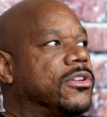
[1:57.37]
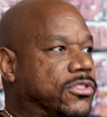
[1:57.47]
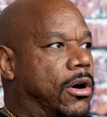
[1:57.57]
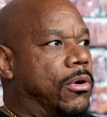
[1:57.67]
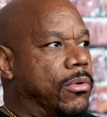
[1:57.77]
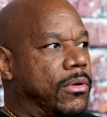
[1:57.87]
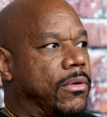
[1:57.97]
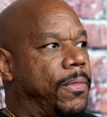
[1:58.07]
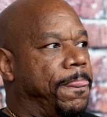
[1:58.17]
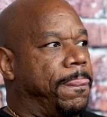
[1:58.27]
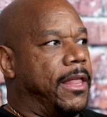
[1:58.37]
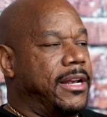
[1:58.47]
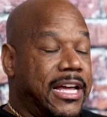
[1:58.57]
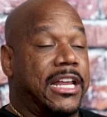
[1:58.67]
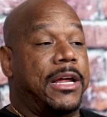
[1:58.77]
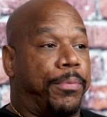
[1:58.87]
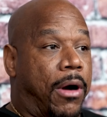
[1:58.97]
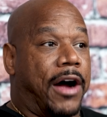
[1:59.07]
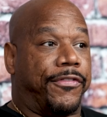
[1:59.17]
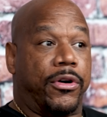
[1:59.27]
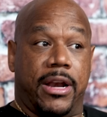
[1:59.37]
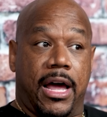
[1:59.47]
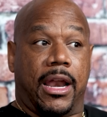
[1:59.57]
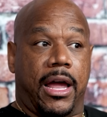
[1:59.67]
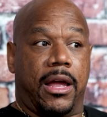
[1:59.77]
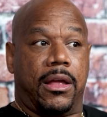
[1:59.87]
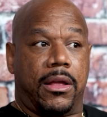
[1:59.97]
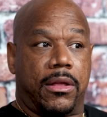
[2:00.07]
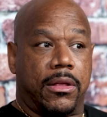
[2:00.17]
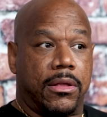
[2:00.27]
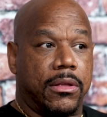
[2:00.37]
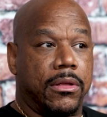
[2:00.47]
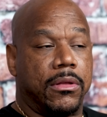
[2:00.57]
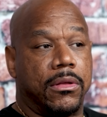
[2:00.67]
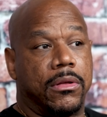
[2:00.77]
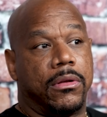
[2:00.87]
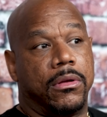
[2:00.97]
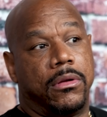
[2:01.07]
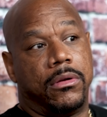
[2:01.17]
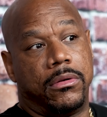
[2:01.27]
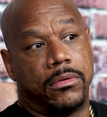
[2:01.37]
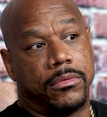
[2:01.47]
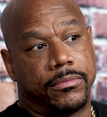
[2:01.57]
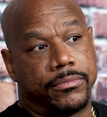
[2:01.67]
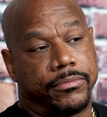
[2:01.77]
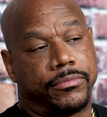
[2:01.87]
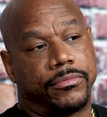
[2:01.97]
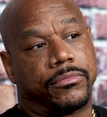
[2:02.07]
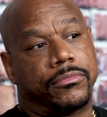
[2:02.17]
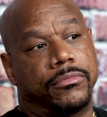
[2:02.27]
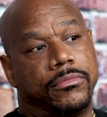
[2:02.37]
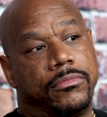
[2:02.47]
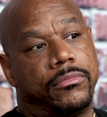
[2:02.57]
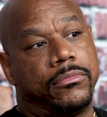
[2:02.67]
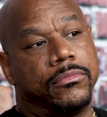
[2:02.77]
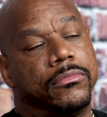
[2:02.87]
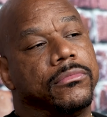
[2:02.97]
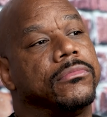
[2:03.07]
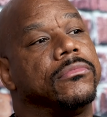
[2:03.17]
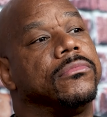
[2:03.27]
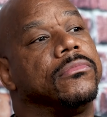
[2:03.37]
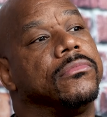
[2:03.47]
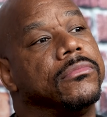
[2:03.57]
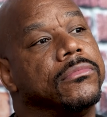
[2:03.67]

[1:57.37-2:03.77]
So, did he but proffer in LA? It, but it is tricky though. And the reason why it's tricky is because part of the